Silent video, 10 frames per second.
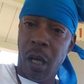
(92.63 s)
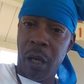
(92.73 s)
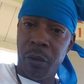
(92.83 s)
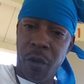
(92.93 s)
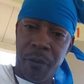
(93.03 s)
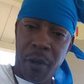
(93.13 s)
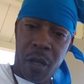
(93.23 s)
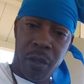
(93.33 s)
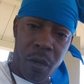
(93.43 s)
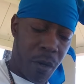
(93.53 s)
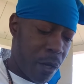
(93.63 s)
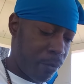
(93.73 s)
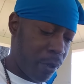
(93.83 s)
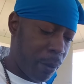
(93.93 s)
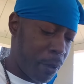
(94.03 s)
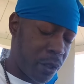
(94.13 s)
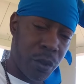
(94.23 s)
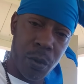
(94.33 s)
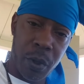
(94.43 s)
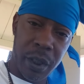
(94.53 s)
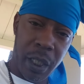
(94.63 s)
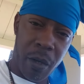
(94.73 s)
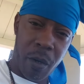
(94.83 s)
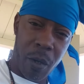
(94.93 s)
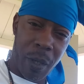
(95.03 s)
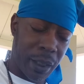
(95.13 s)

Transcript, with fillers: I don't know if y'all know, I'm pretty much new to tarot.